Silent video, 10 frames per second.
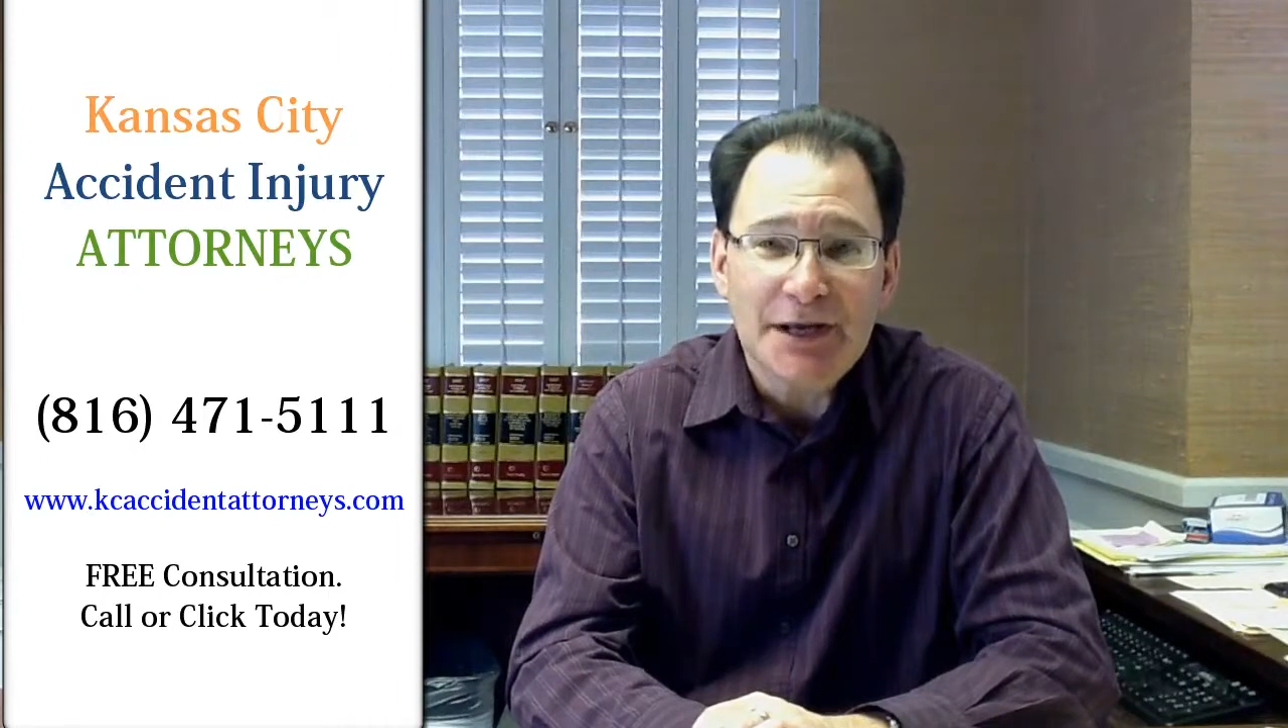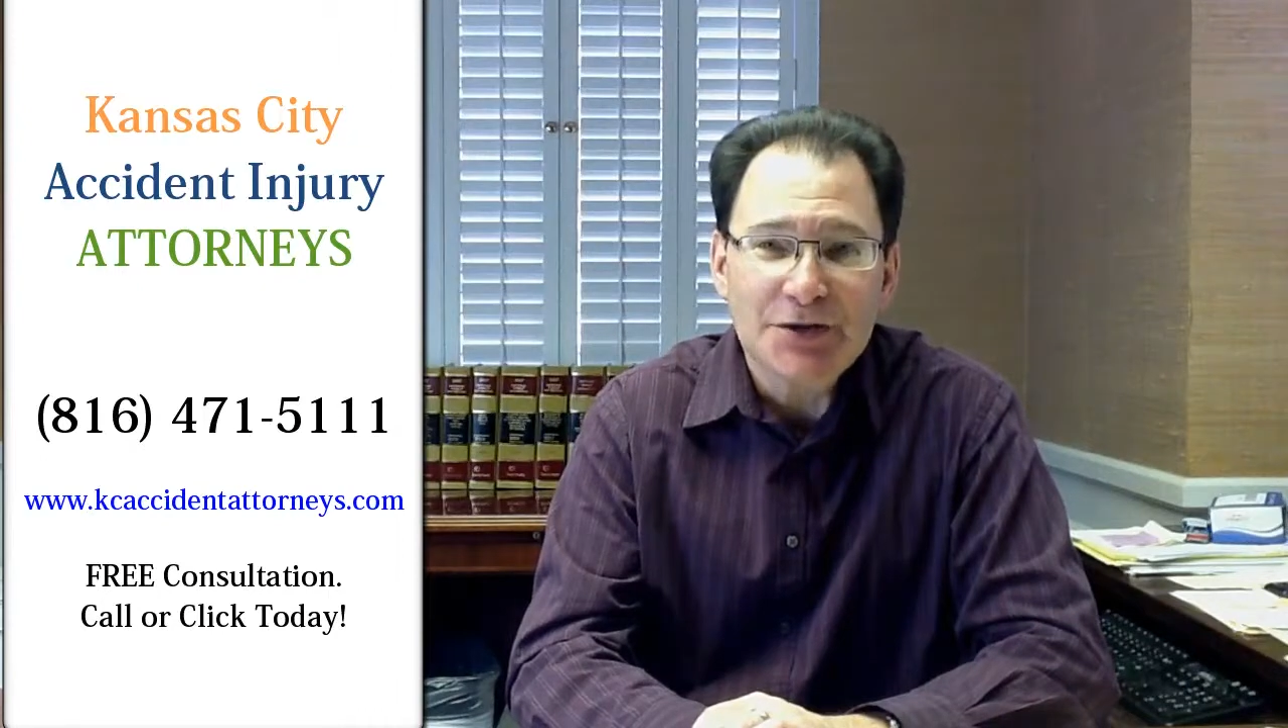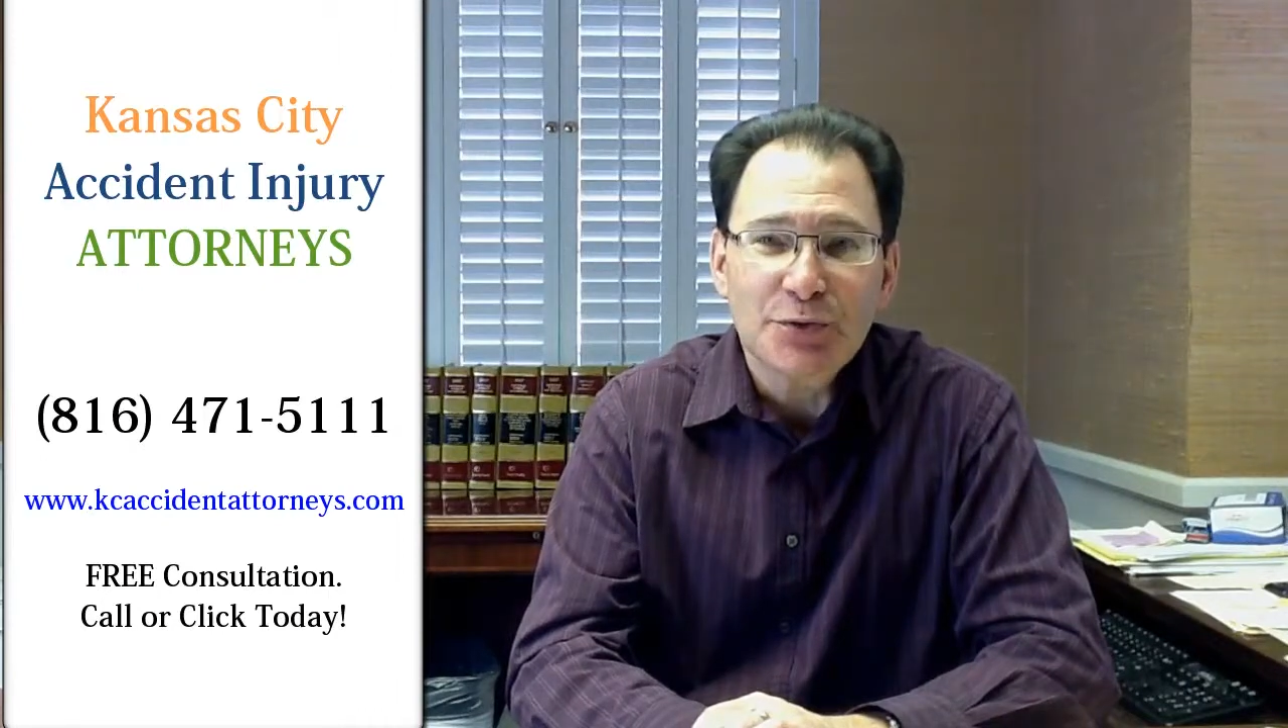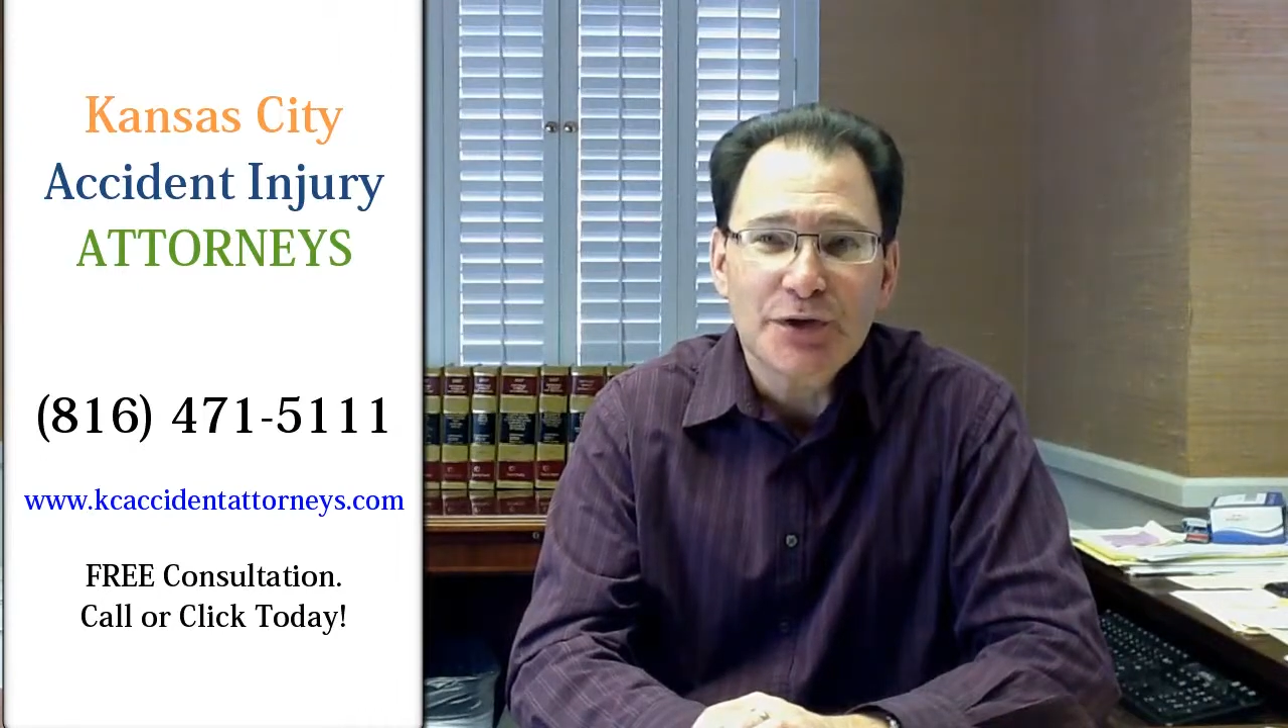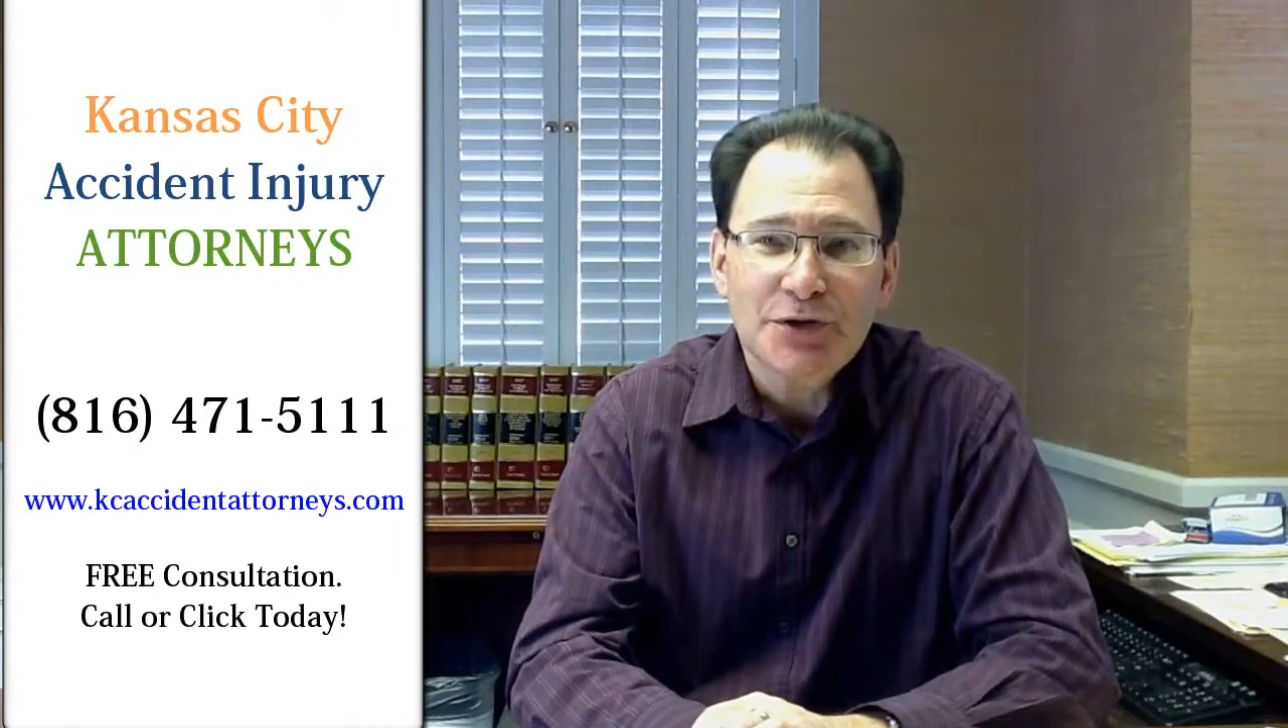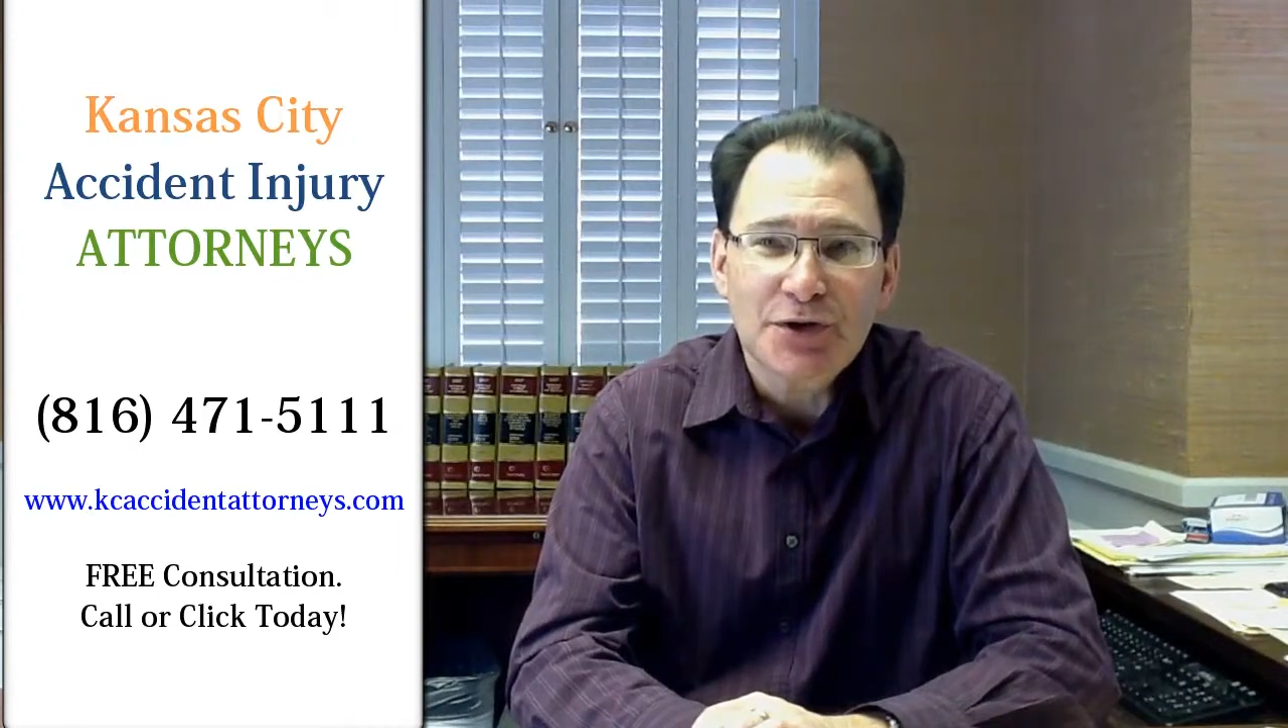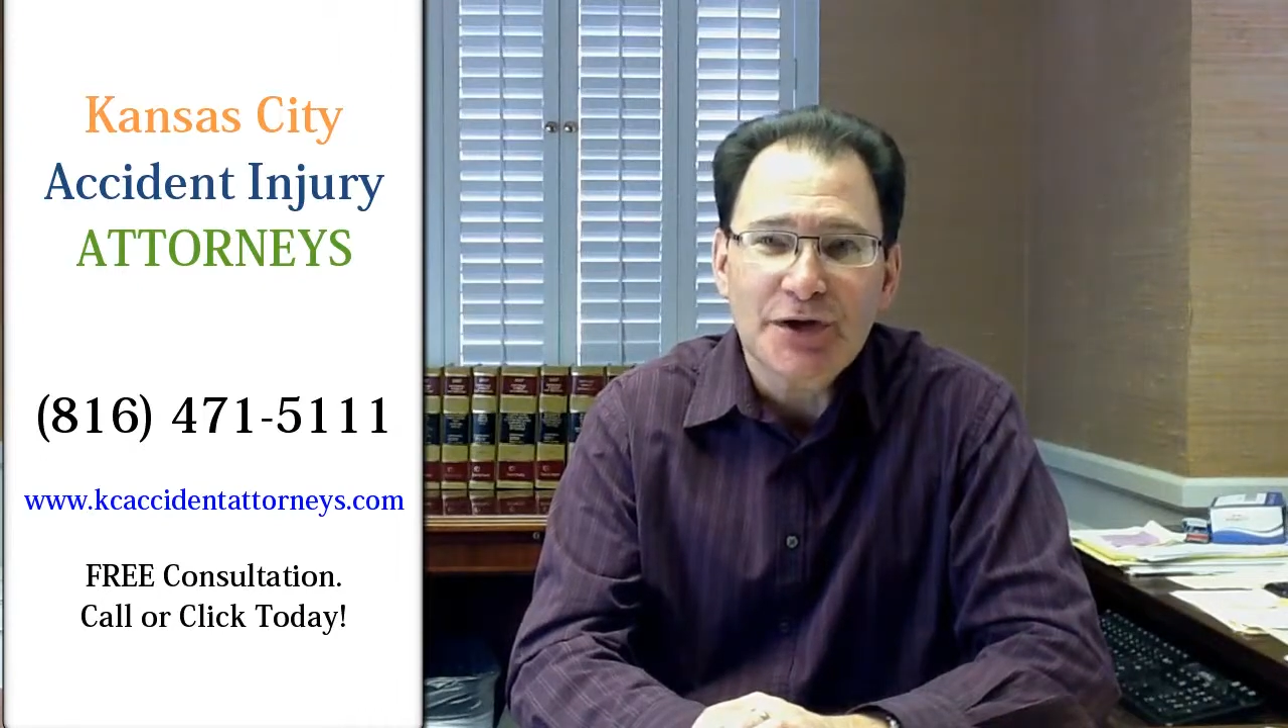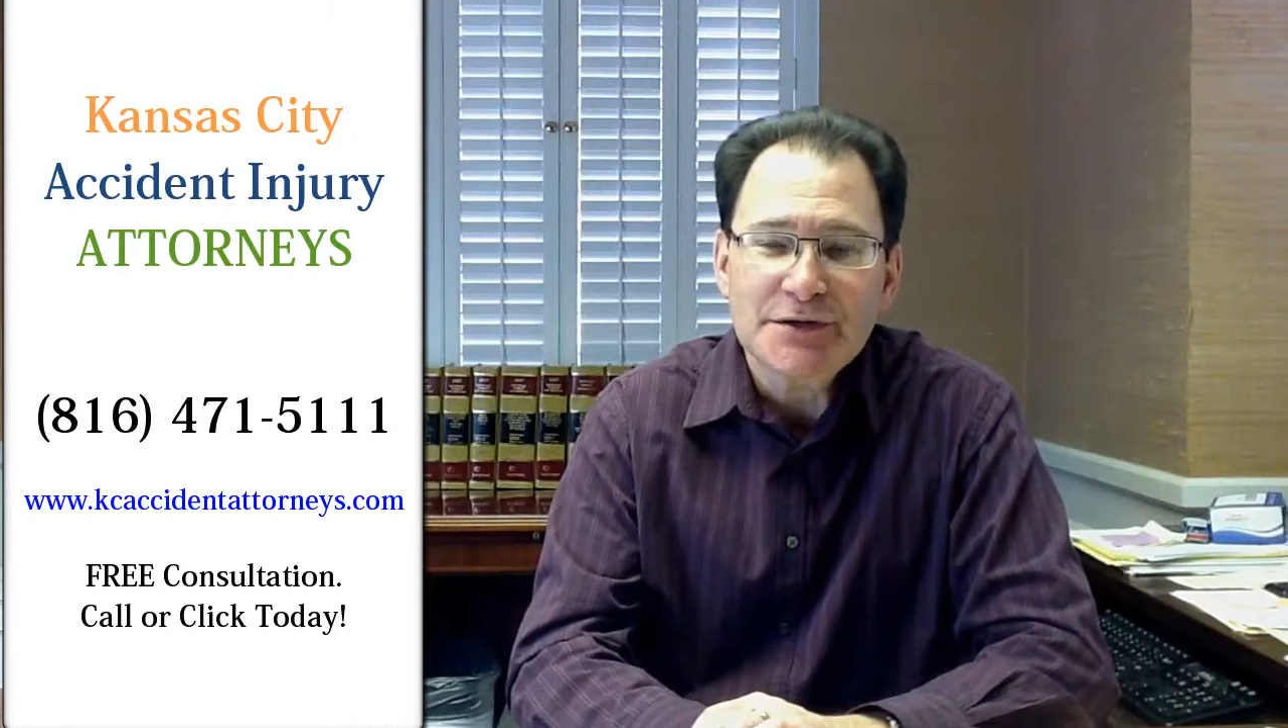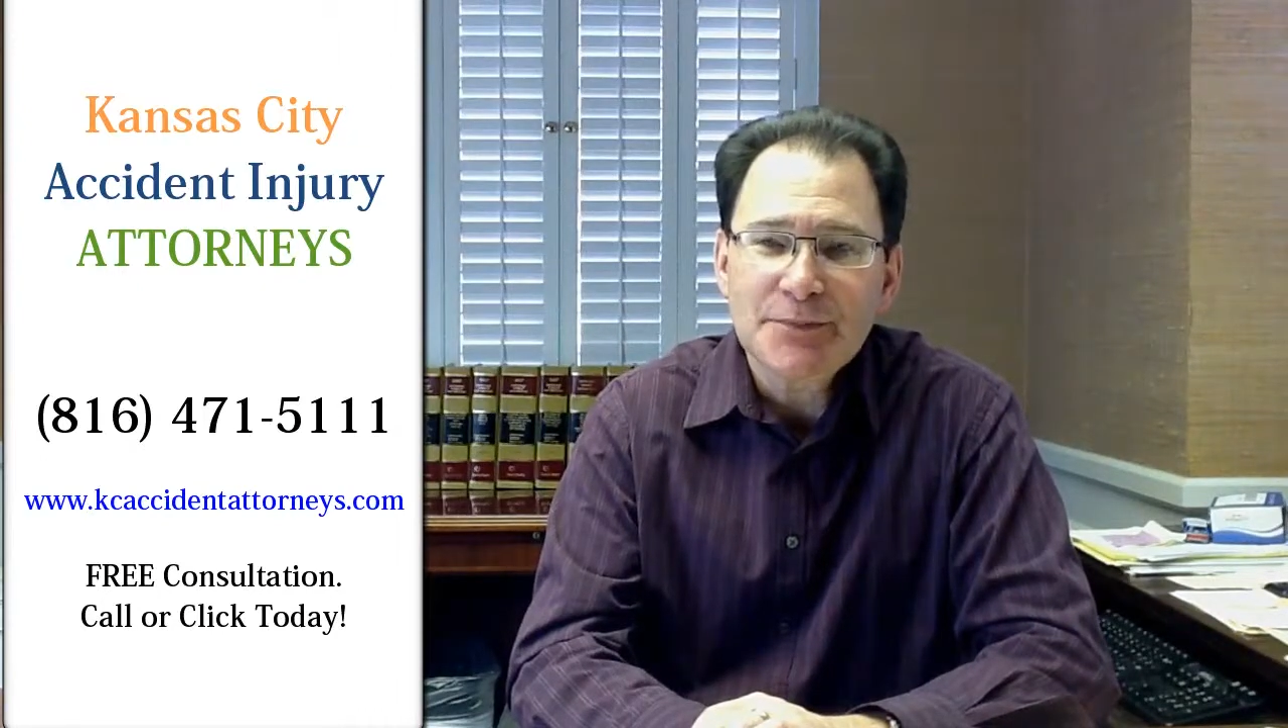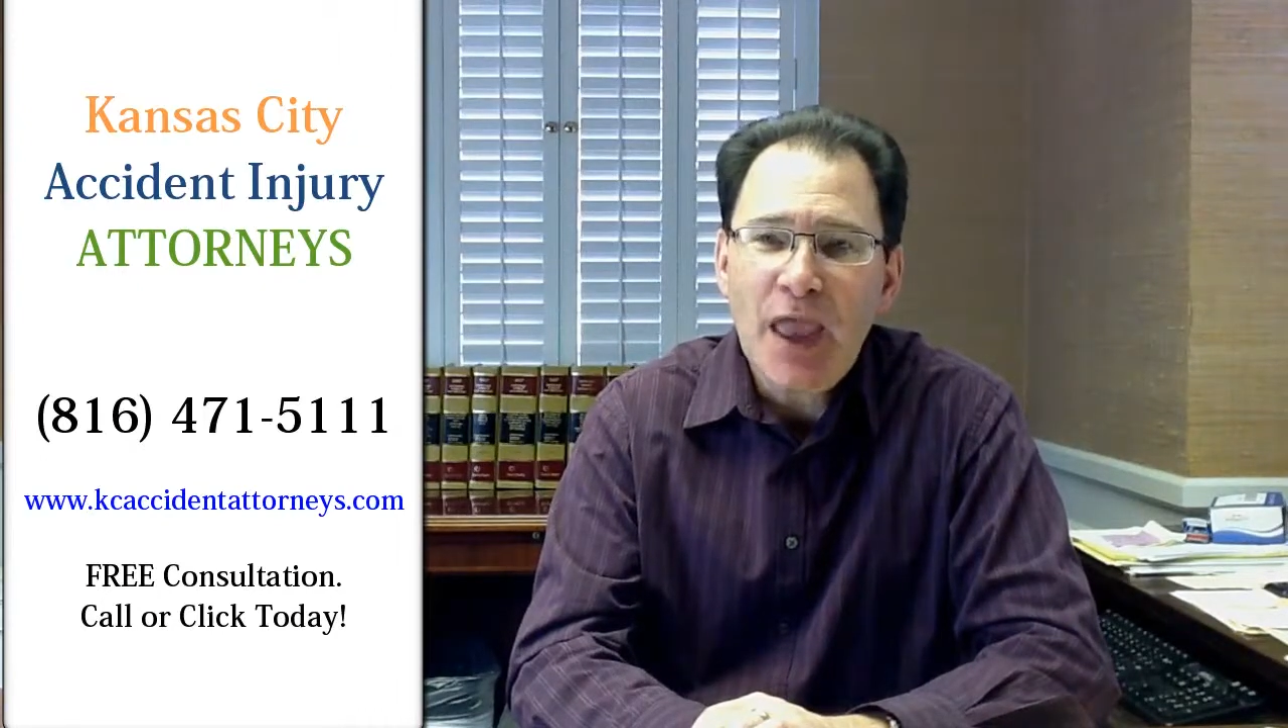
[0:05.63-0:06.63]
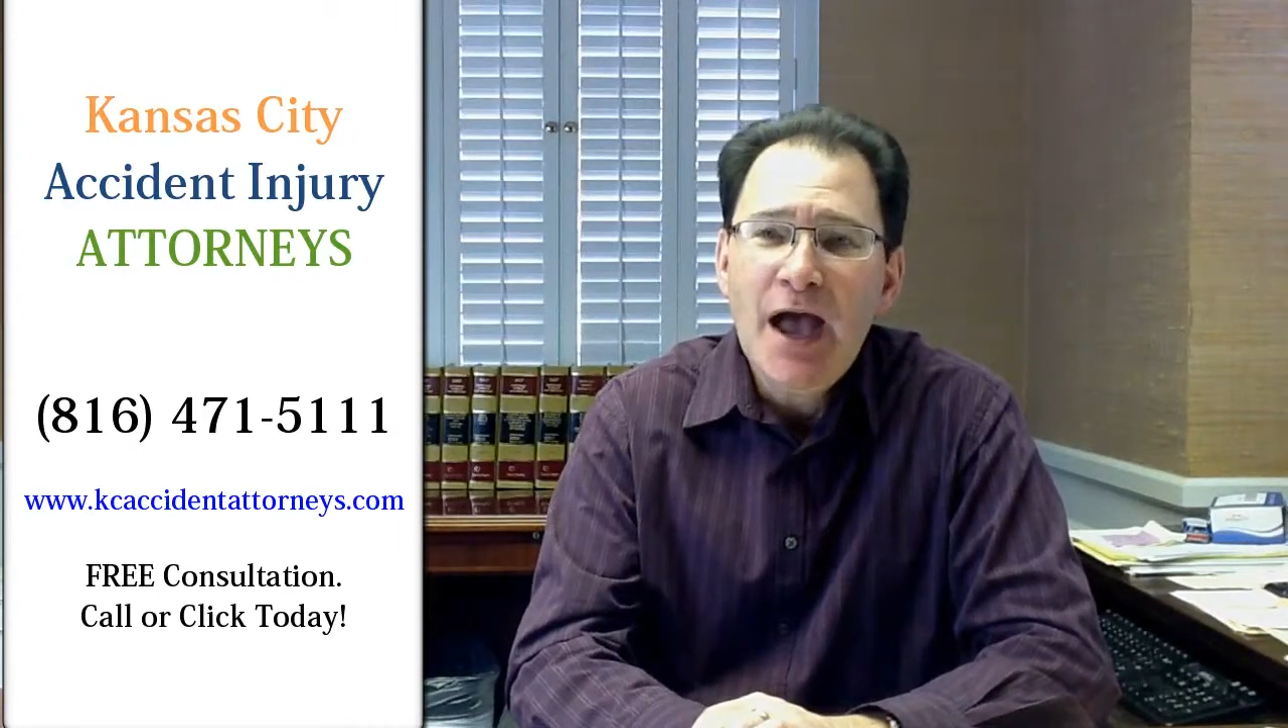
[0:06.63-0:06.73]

Injury Attorneys.